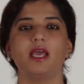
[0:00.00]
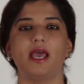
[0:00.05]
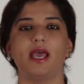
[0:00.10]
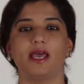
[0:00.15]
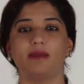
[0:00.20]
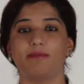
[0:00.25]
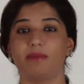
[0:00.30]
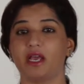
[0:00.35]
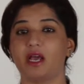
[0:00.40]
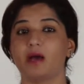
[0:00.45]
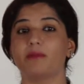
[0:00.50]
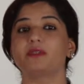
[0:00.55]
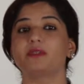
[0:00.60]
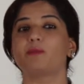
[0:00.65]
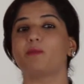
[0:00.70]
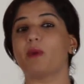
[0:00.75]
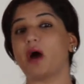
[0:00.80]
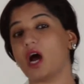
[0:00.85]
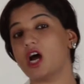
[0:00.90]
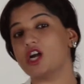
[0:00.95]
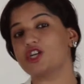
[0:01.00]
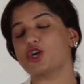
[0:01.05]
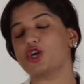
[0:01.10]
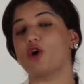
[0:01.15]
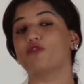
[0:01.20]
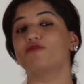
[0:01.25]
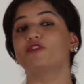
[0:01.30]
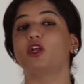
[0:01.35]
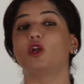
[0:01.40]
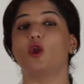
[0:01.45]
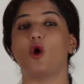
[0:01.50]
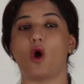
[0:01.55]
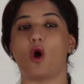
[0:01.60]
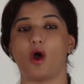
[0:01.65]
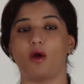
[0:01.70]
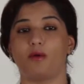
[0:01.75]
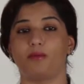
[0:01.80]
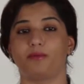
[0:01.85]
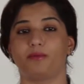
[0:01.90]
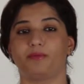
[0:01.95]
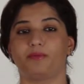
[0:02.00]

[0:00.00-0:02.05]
and becomes part of the law.